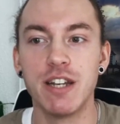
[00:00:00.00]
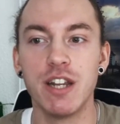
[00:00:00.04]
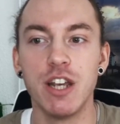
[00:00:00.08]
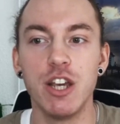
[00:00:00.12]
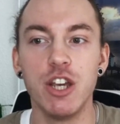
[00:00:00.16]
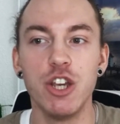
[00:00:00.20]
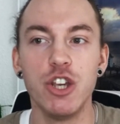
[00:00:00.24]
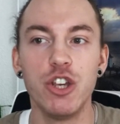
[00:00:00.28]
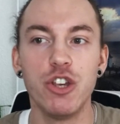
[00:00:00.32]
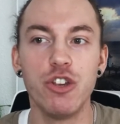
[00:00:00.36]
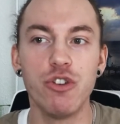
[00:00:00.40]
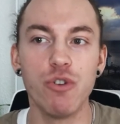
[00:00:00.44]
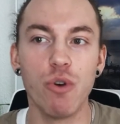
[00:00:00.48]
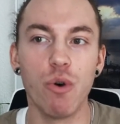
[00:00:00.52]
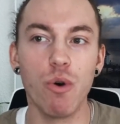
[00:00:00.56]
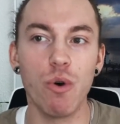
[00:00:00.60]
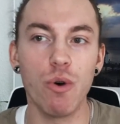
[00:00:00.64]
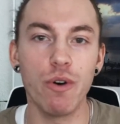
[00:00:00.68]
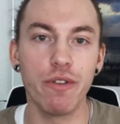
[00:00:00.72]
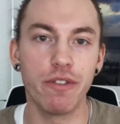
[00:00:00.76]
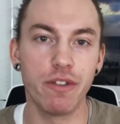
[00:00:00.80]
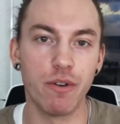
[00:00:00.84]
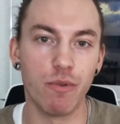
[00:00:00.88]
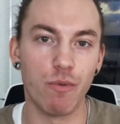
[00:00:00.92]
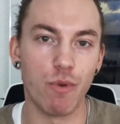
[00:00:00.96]

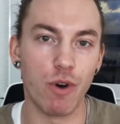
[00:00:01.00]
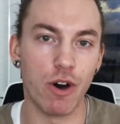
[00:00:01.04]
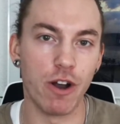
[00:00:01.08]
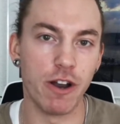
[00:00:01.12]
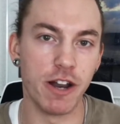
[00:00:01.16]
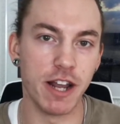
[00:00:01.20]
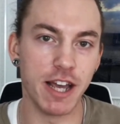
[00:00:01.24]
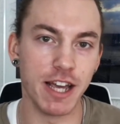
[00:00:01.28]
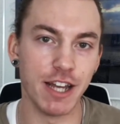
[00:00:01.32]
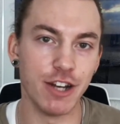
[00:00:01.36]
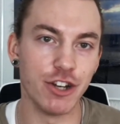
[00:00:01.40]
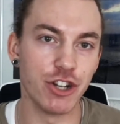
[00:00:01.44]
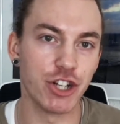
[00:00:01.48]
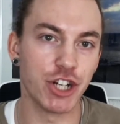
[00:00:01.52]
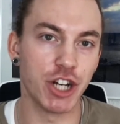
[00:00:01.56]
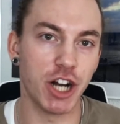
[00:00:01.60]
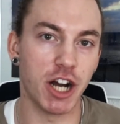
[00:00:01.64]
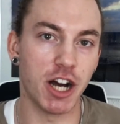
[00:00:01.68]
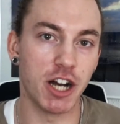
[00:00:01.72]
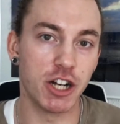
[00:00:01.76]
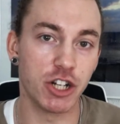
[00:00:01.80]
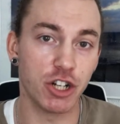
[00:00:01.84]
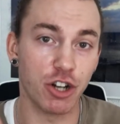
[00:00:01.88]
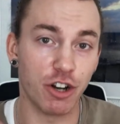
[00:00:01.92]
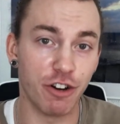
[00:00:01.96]
you're the one in
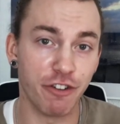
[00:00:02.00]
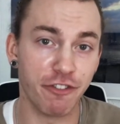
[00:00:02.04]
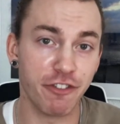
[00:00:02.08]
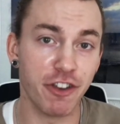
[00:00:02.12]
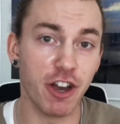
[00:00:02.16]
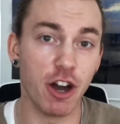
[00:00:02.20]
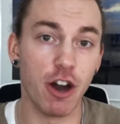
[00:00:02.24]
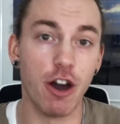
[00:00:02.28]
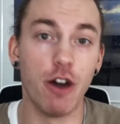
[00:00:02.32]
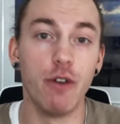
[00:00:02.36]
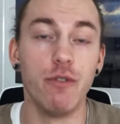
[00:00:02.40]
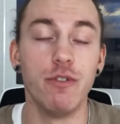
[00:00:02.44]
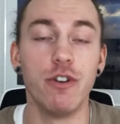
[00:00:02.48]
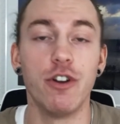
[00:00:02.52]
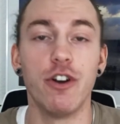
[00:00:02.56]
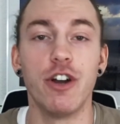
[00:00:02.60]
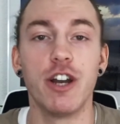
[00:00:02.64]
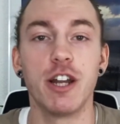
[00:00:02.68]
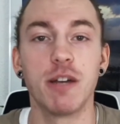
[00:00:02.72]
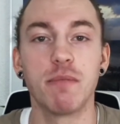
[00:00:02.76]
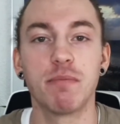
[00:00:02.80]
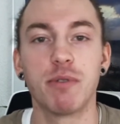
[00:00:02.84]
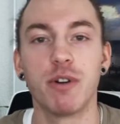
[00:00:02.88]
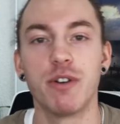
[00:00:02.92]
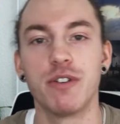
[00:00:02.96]
charge of your own
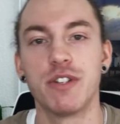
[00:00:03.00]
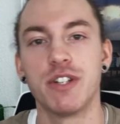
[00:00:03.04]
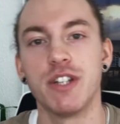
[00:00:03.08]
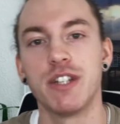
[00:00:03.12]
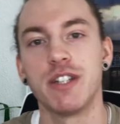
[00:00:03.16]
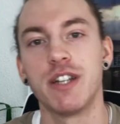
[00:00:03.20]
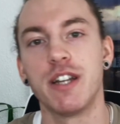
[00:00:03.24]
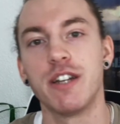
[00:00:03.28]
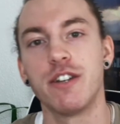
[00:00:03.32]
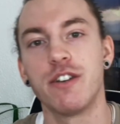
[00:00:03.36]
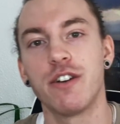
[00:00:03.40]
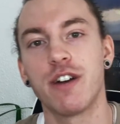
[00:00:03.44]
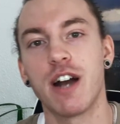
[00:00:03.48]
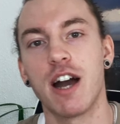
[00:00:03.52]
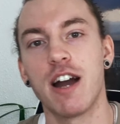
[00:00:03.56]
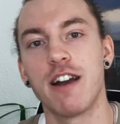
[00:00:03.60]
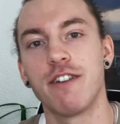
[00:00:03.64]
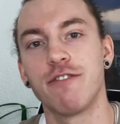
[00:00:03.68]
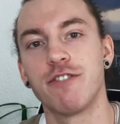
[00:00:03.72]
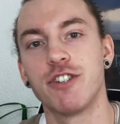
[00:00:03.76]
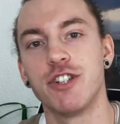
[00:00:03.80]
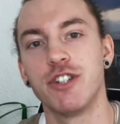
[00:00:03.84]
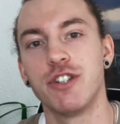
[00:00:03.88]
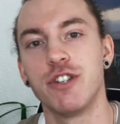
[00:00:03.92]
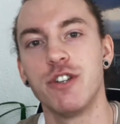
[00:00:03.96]
learning process and you're kind
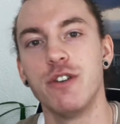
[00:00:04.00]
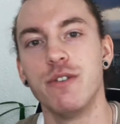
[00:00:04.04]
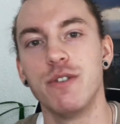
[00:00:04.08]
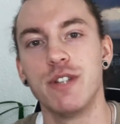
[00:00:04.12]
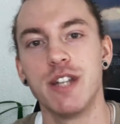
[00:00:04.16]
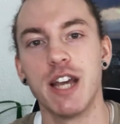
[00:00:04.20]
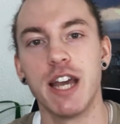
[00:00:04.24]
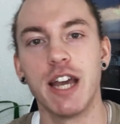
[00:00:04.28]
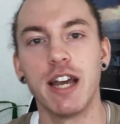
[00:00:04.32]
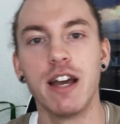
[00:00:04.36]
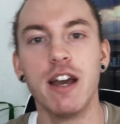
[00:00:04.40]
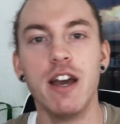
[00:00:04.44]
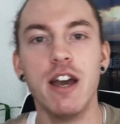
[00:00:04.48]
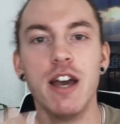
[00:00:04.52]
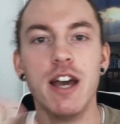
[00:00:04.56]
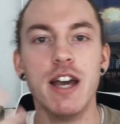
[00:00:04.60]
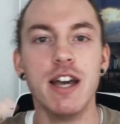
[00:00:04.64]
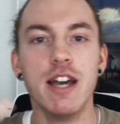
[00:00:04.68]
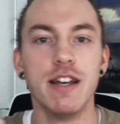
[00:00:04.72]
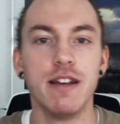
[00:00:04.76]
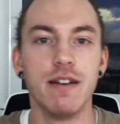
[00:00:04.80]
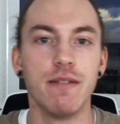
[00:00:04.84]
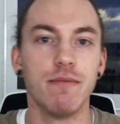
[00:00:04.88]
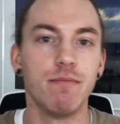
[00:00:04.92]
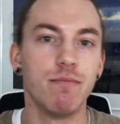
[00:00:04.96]
of just using
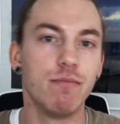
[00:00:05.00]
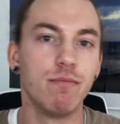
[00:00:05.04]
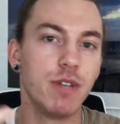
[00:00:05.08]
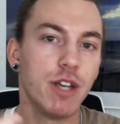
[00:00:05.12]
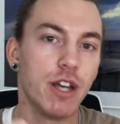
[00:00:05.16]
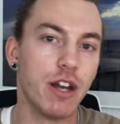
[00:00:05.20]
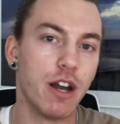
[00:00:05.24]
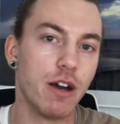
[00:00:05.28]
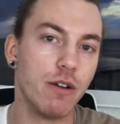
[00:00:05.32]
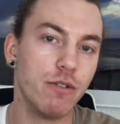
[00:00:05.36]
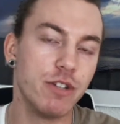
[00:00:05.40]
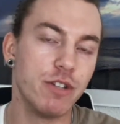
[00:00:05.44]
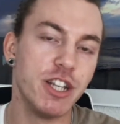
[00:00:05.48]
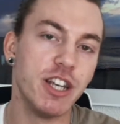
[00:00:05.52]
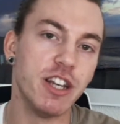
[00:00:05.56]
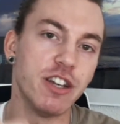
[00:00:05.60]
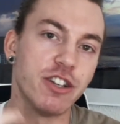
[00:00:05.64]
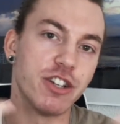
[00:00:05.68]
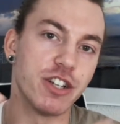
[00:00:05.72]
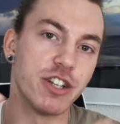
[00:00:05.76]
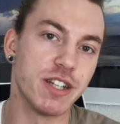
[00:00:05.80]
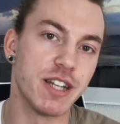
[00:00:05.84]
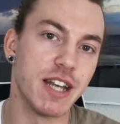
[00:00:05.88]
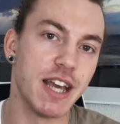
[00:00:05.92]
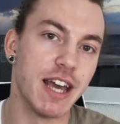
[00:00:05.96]

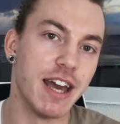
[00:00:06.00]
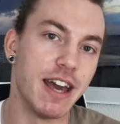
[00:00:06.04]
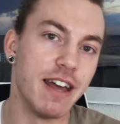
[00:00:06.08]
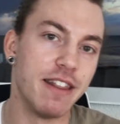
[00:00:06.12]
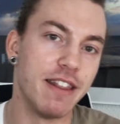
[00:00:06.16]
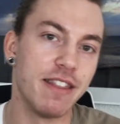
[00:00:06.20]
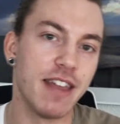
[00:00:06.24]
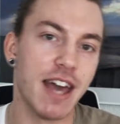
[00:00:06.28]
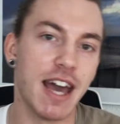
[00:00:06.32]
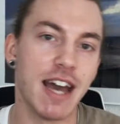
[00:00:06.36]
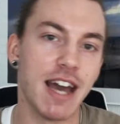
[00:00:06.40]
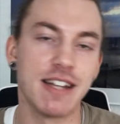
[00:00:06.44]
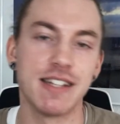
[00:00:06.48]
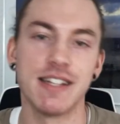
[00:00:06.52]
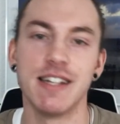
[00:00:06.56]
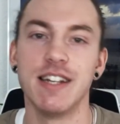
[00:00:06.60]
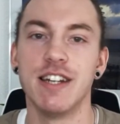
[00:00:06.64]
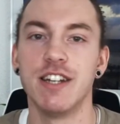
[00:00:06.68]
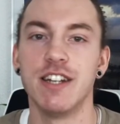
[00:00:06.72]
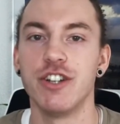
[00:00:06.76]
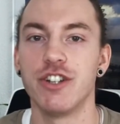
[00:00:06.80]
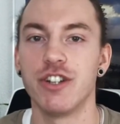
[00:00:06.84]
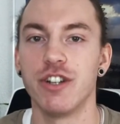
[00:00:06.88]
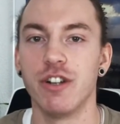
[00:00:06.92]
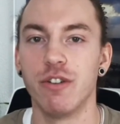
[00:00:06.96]
teachers here and there as an
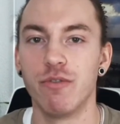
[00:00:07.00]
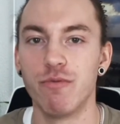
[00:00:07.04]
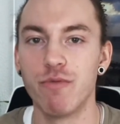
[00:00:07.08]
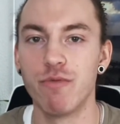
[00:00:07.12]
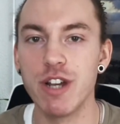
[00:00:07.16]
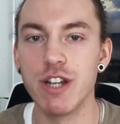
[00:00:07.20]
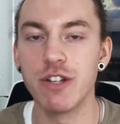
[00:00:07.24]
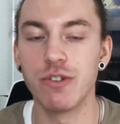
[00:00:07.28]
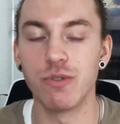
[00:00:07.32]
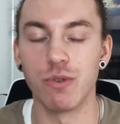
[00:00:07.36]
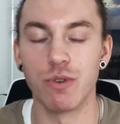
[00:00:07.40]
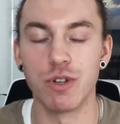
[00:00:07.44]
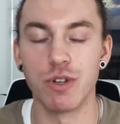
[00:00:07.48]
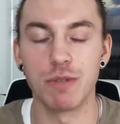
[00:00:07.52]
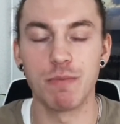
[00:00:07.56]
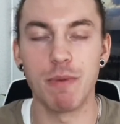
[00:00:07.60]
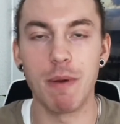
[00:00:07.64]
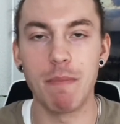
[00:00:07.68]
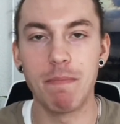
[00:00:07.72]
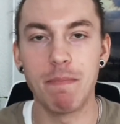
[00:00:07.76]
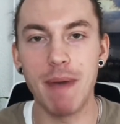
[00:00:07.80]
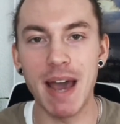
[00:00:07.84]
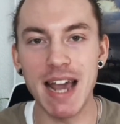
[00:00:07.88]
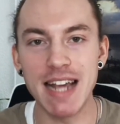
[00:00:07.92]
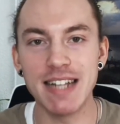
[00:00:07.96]
additional resource.
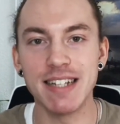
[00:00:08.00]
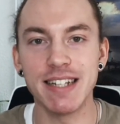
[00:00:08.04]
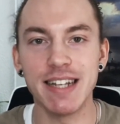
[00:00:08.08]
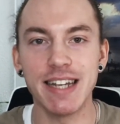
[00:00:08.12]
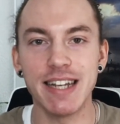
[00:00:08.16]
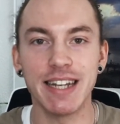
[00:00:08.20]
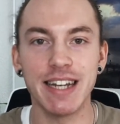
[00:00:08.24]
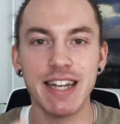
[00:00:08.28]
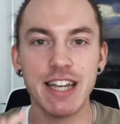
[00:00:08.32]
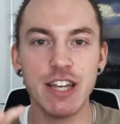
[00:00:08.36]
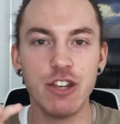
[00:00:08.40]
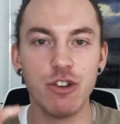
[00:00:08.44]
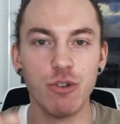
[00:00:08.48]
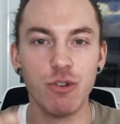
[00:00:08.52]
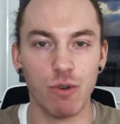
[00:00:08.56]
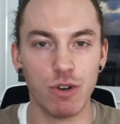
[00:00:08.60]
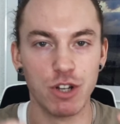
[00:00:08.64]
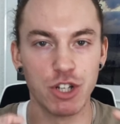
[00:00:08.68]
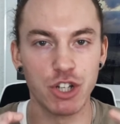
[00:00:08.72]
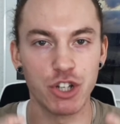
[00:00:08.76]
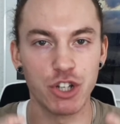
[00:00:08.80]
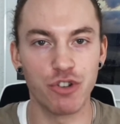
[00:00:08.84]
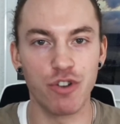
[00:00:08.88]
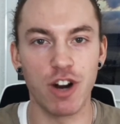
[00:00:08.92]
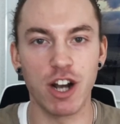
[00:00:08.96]
But basically you're
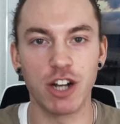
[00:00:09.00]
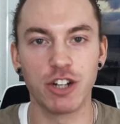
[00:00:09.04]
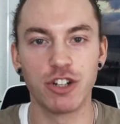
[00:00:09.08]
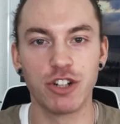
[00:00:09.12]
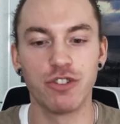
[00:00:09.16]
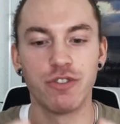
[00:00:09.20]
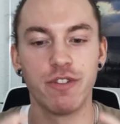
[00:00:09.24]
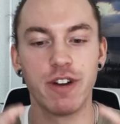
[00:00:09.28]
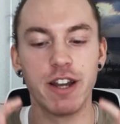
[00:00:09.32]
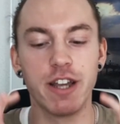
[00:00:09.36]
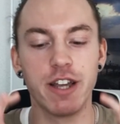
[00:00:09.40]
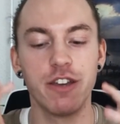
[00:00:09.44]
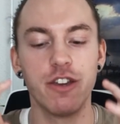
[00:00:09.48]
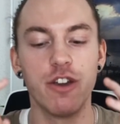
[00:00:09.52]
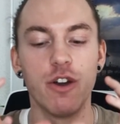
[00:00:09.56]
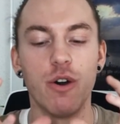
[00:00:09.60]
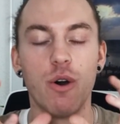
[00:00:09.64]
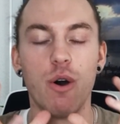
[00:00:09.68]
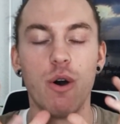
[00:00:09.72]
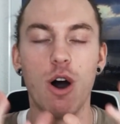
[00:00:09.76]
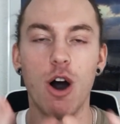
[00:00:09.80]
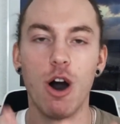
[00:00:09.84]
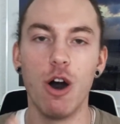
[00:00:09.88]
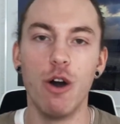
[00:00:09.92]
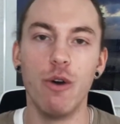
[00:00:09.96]
structuring
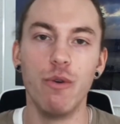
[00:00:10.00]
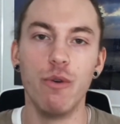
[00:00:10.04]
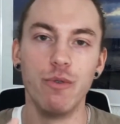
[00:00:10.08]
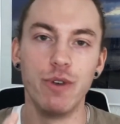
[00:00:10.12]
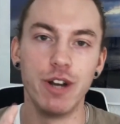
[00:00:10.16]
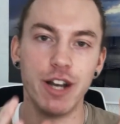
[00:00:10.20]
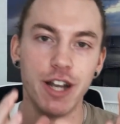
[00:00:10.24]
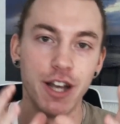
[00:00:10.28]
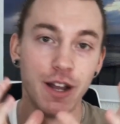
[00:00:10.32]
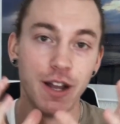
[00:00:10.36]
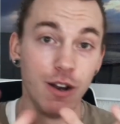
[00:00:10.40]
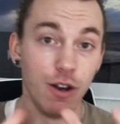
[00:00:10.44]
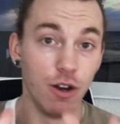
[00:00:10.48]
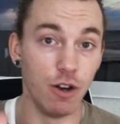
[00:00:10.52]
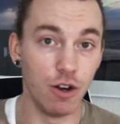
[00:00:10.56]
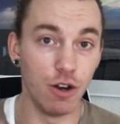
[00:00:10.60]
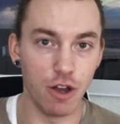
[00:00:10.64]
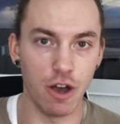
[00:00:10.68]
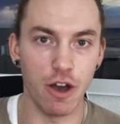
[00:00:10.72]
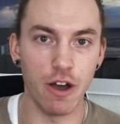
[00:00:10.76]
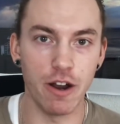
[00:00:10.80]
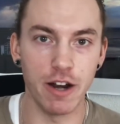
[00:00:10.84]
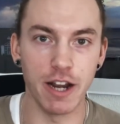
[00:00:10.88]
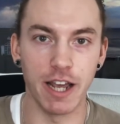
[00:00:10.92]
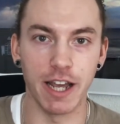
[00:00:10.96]
your own
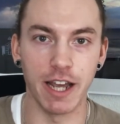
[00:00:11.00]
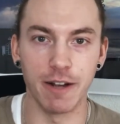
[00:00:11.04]
learning.